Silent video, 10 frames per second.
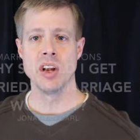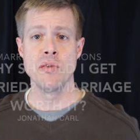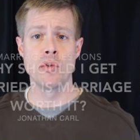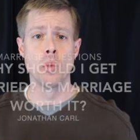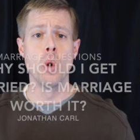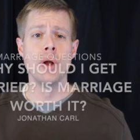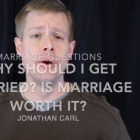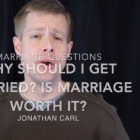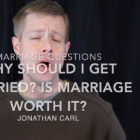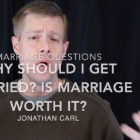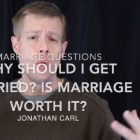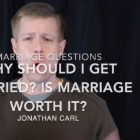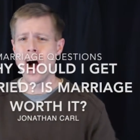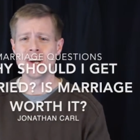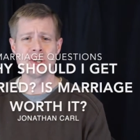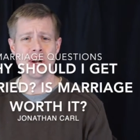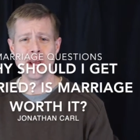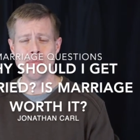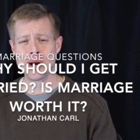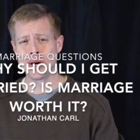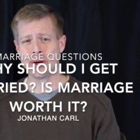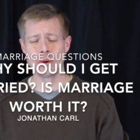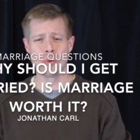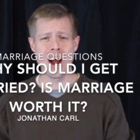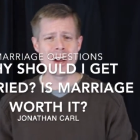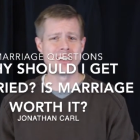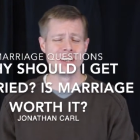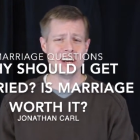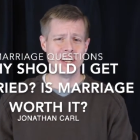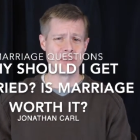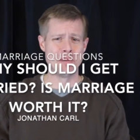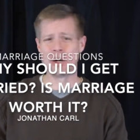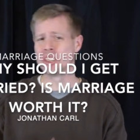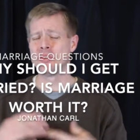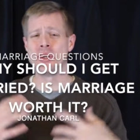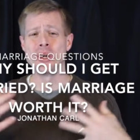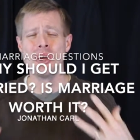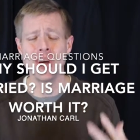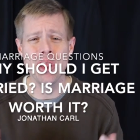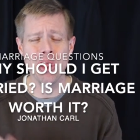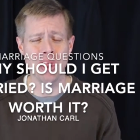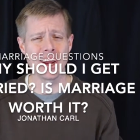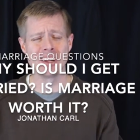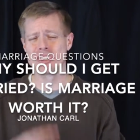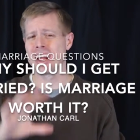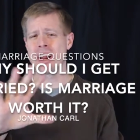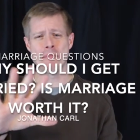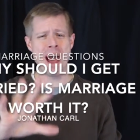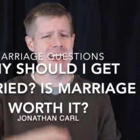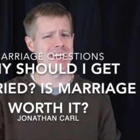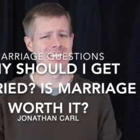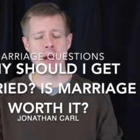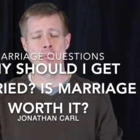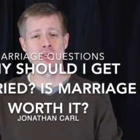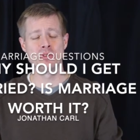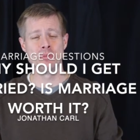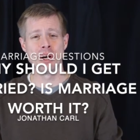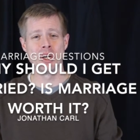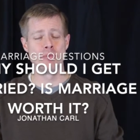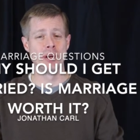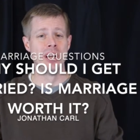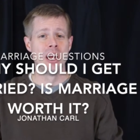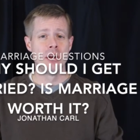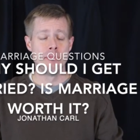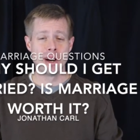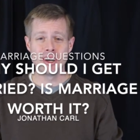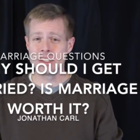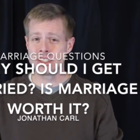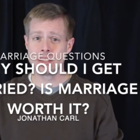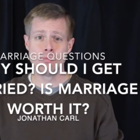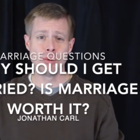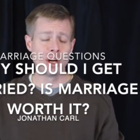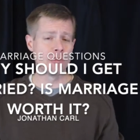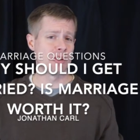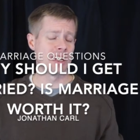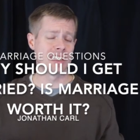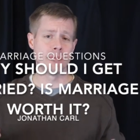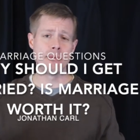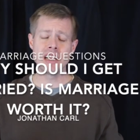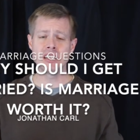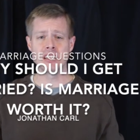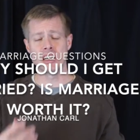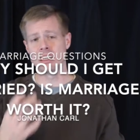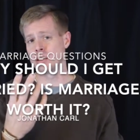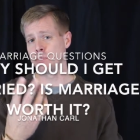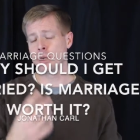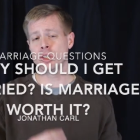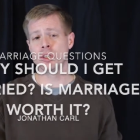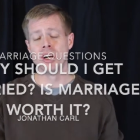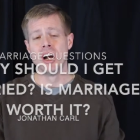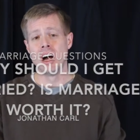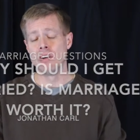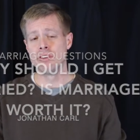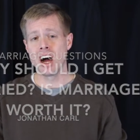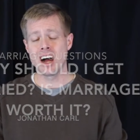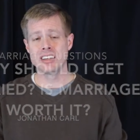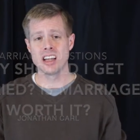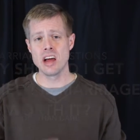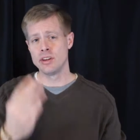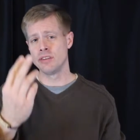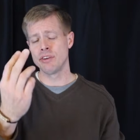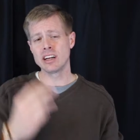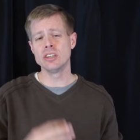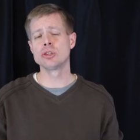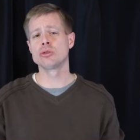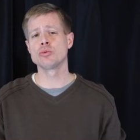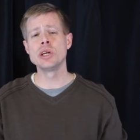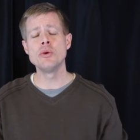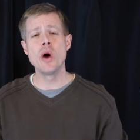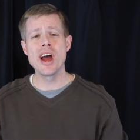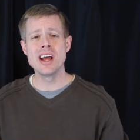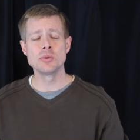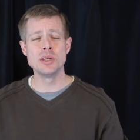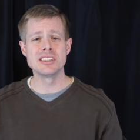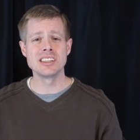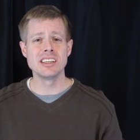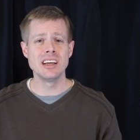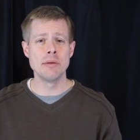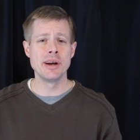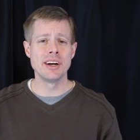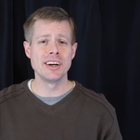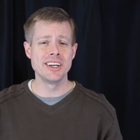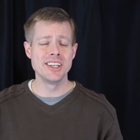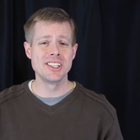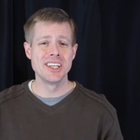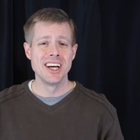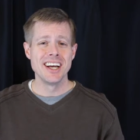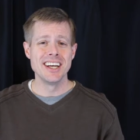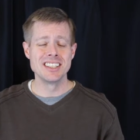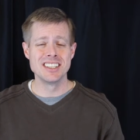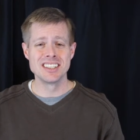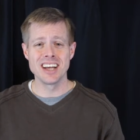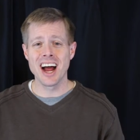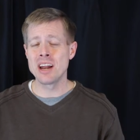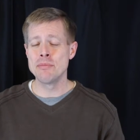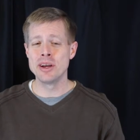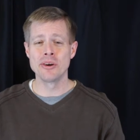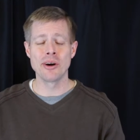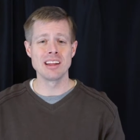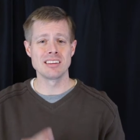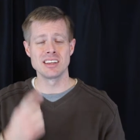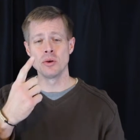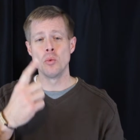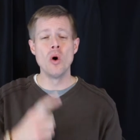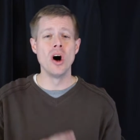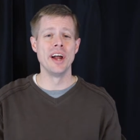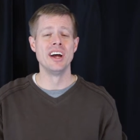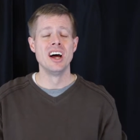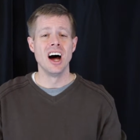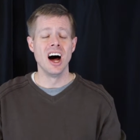Have you ever wondered why should I get married or why is, is marriage even a good thing? There's a lot of bad examples for marriage, but marriage is a beautiful thing. It's an amazing thing. It's a picture of God's love. And in fact, here's three ways we see a marriage is designed to be a great thing. One,